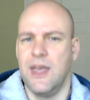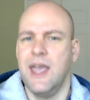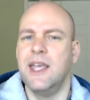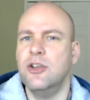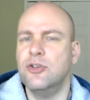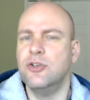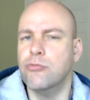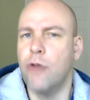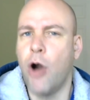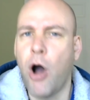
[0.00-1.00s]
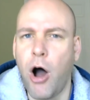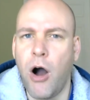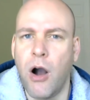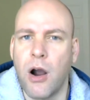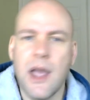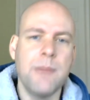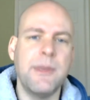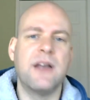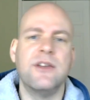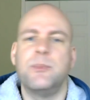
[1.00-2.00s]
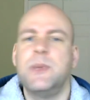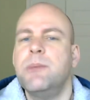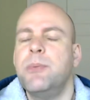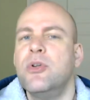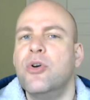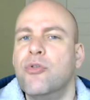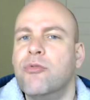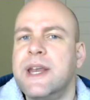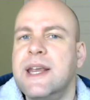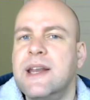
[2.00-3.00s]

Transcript: is wrong because people who read